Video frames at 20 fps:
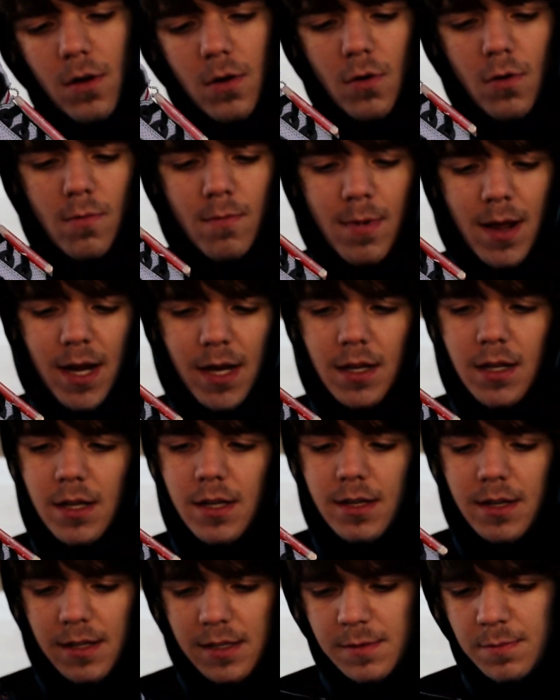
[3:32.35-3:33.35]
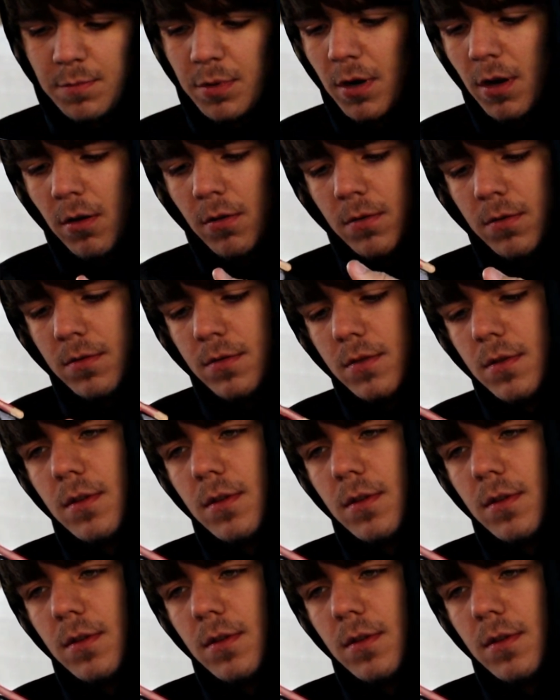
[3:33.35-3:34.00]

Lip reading: Oh my goodness, bro.